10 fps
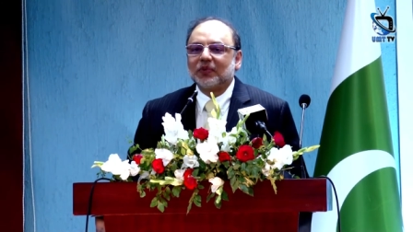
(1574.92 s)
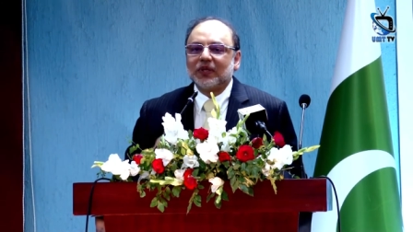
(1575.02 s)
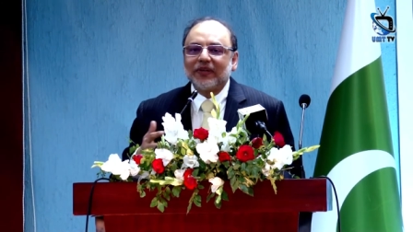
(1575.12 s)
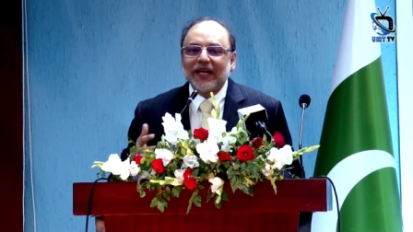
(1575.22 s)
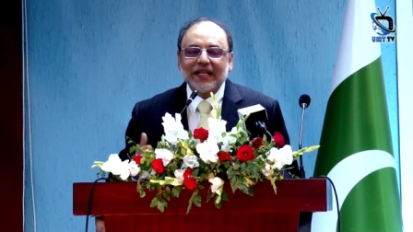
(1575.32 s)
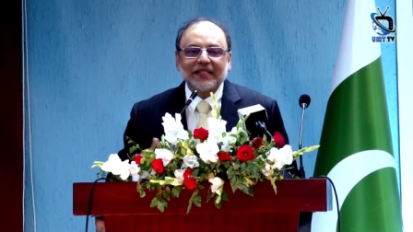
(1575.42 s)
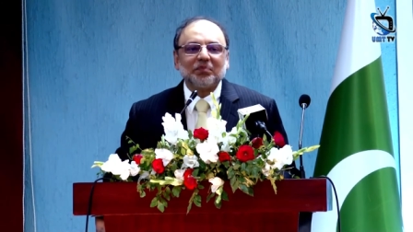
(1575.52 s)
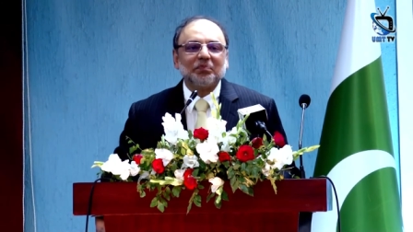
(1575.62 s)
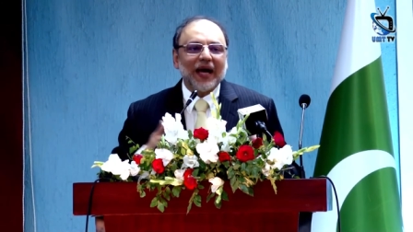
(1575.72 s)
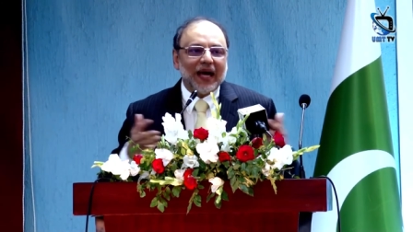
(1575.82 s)
create a
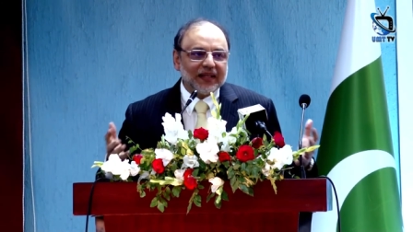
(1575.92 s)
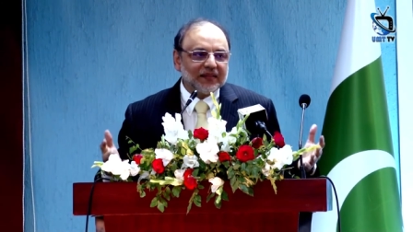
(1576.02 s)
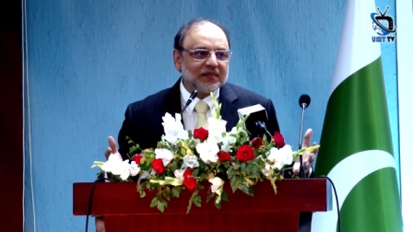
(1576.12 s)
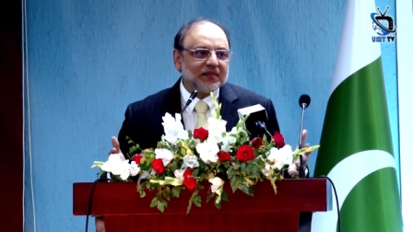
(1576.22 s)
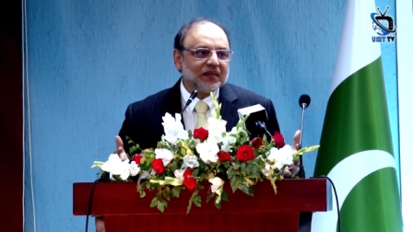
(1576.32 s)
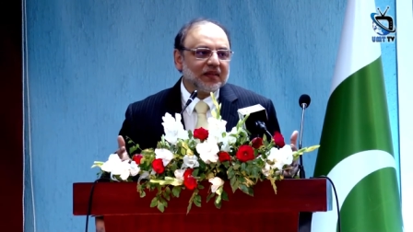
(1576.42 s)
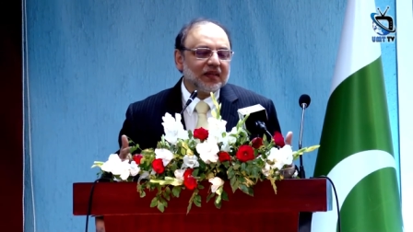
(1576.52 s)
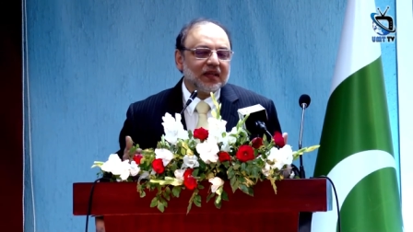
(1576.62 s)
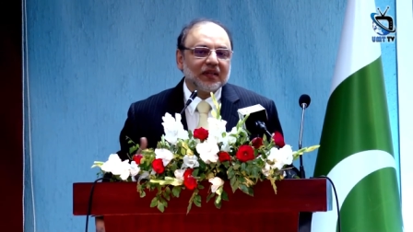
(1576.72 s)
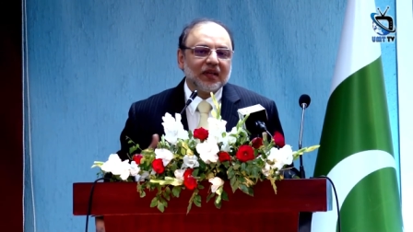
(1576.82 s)
balance,
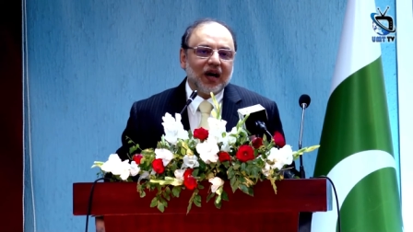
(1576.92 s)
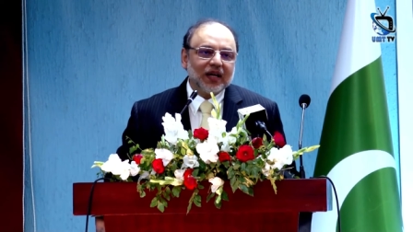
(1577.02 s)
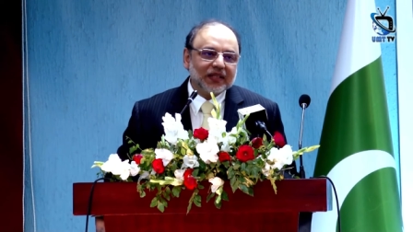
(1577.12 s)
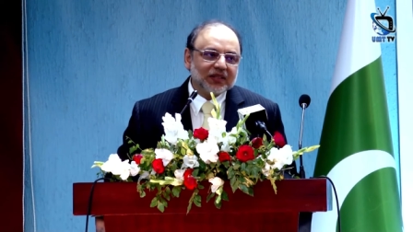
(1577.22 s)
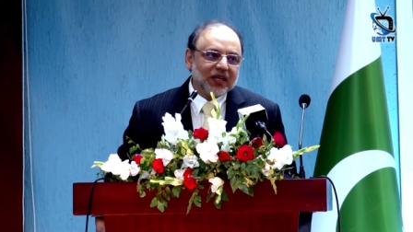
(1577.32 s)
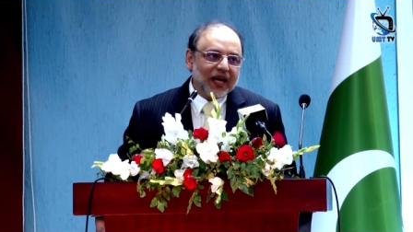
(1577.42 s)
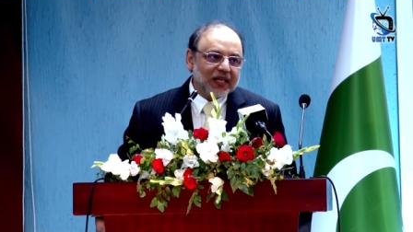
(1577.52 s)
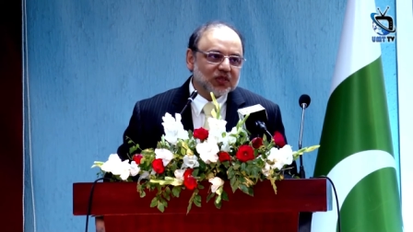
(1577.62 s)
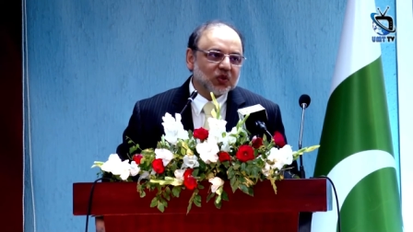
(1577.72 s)
knowledge has